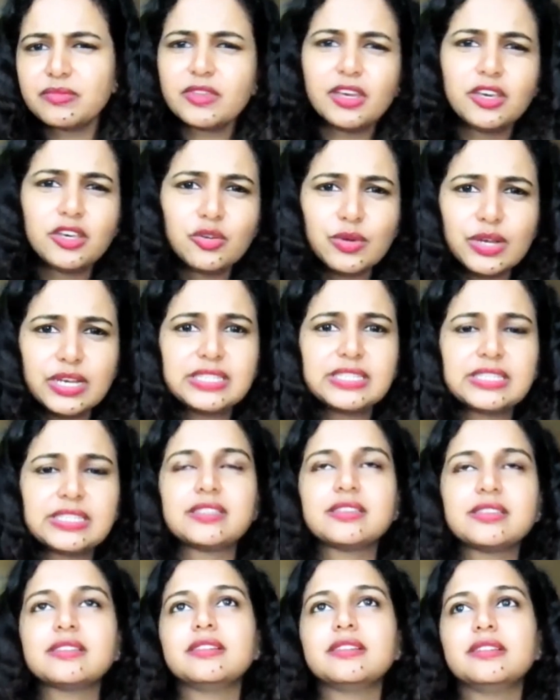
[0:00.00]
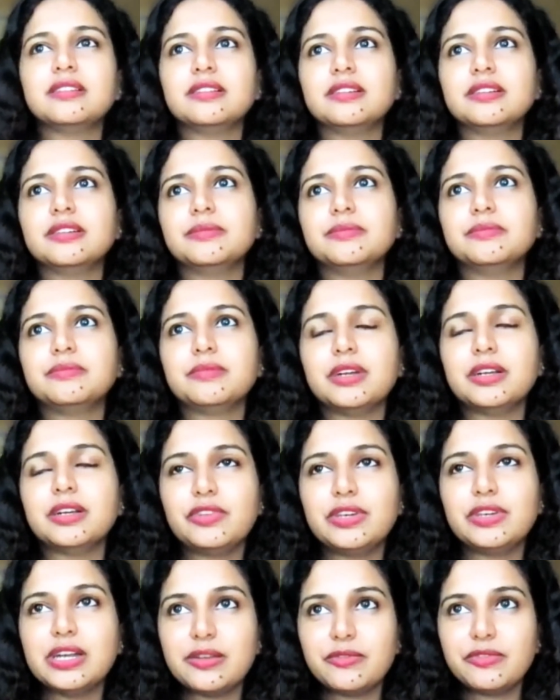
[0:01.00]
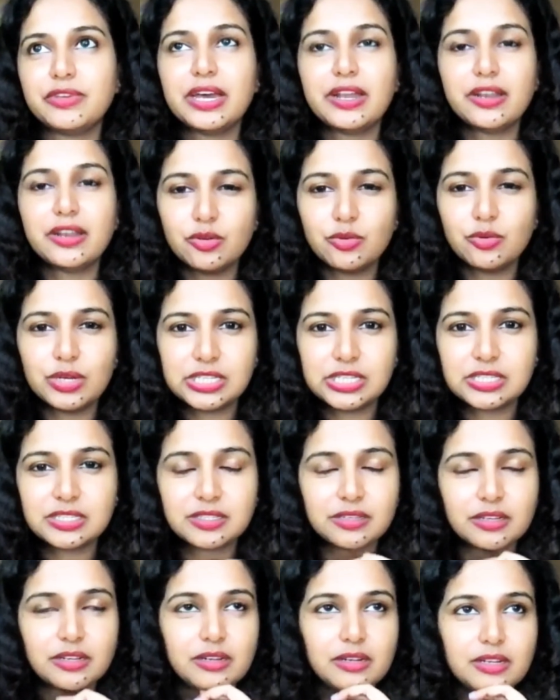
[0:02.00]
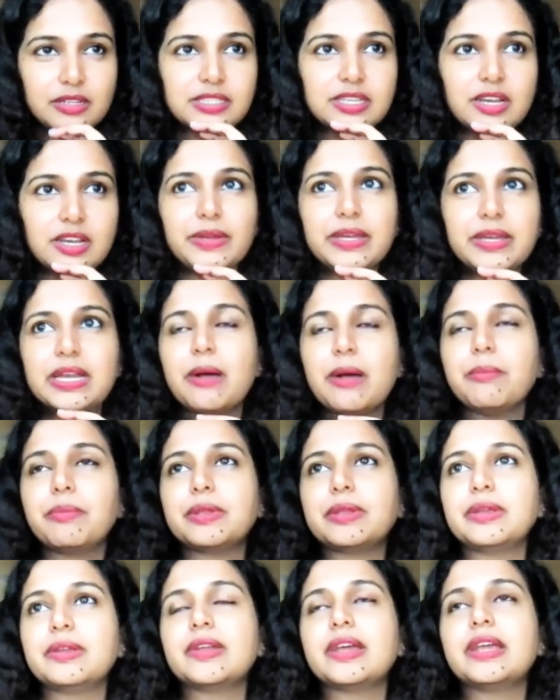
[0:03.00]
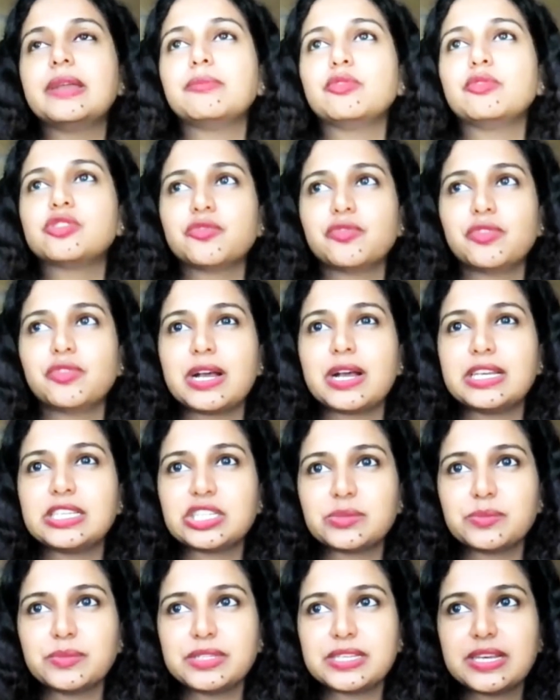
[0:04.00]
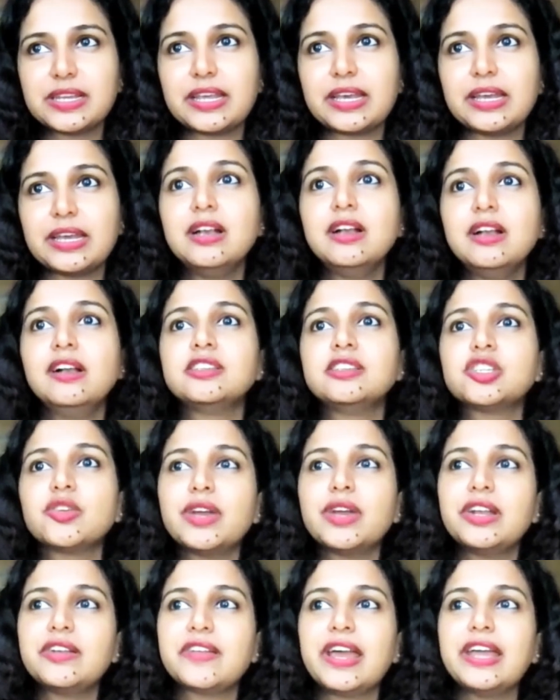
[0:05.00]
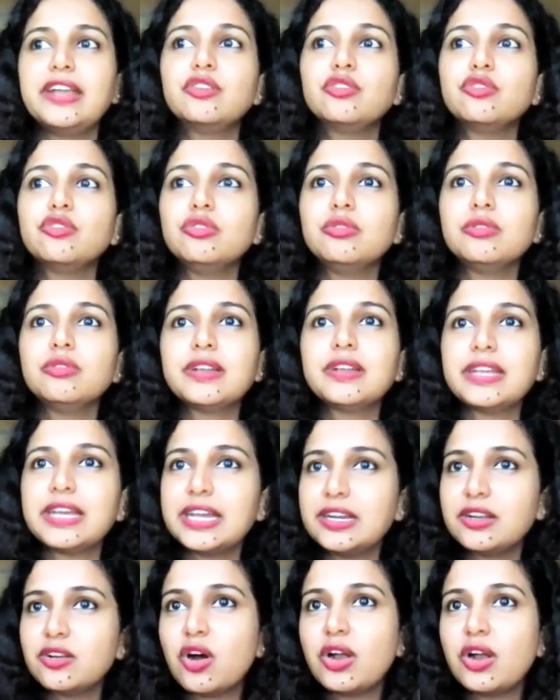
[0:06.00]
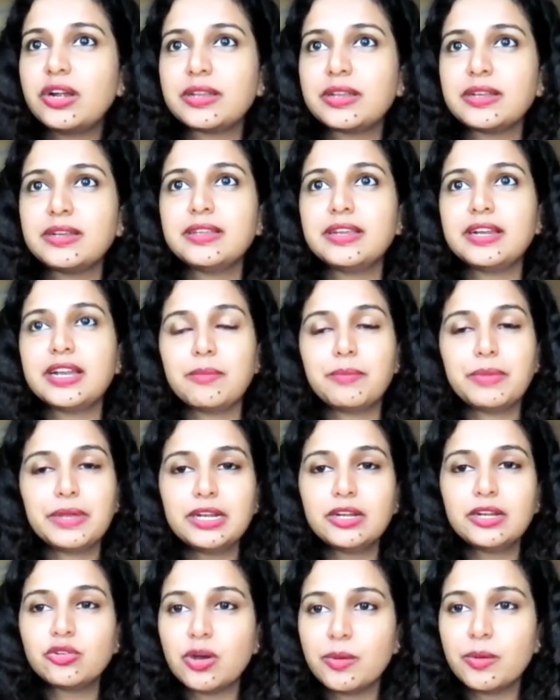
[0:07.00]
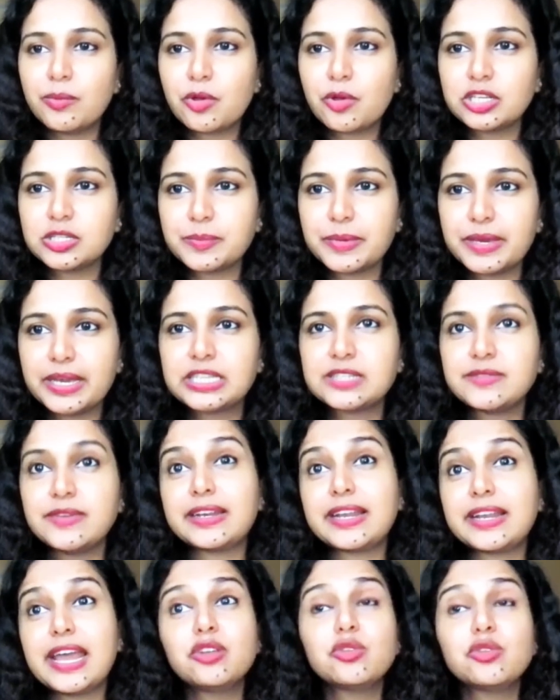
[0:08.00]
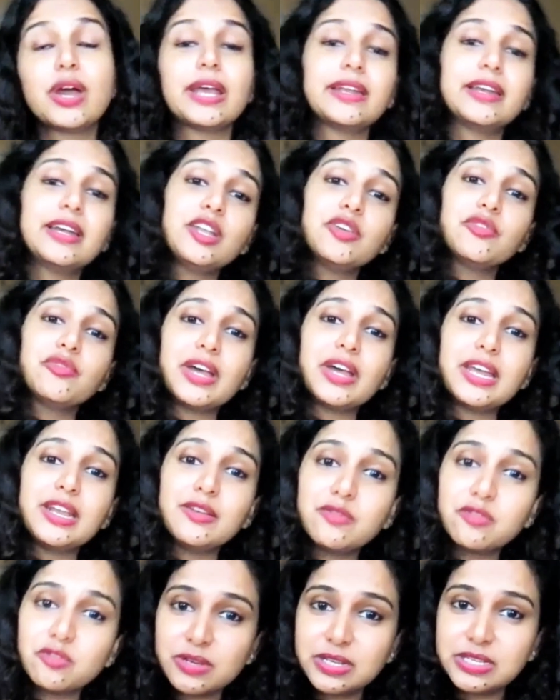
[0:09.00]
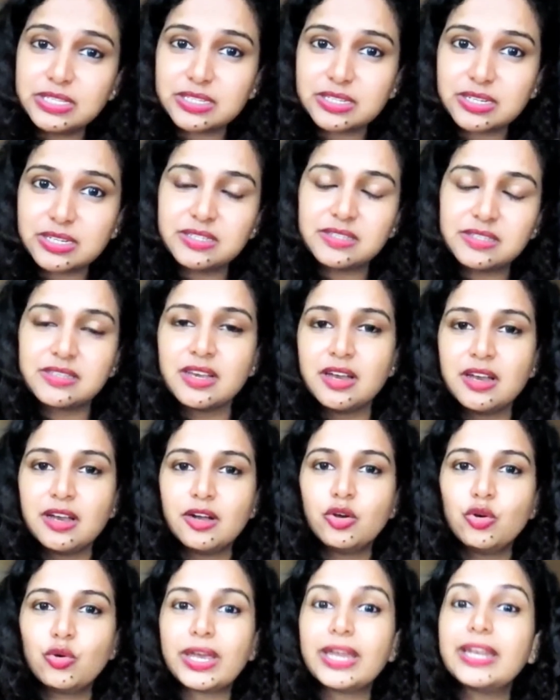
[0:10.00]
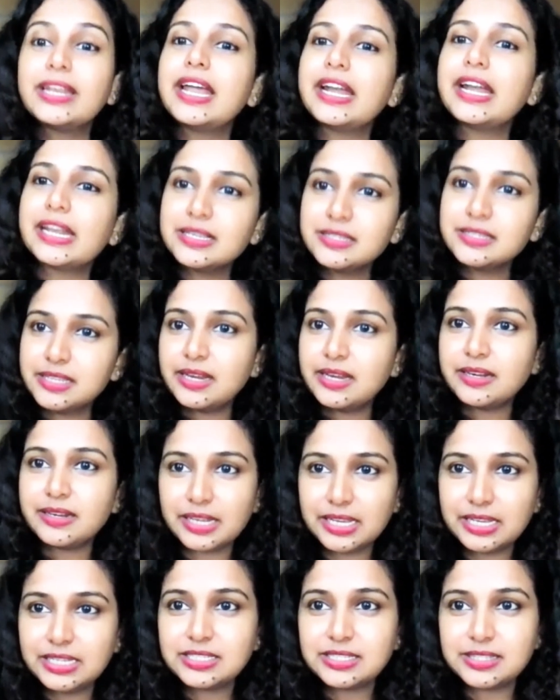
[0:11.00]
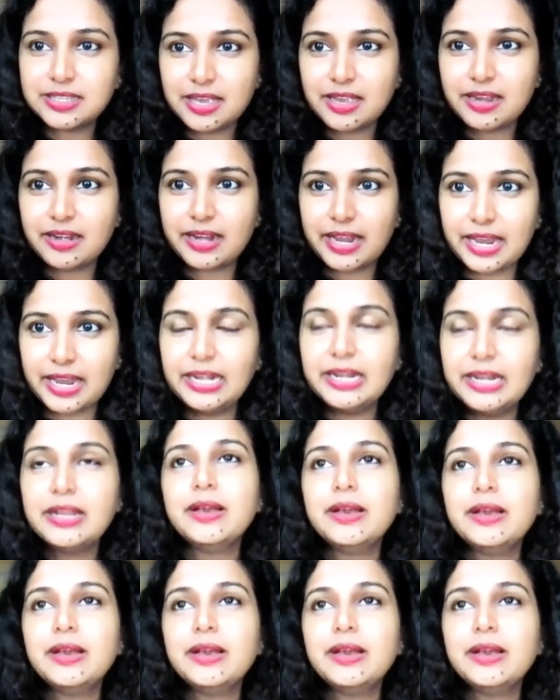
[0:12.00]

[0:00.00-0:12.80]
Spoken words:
US. We are a US serving company, right? Most of our customers are there. So we are trying to create content that appeal to our prospects. We are trying to identify influencers who can get us that reach there, right?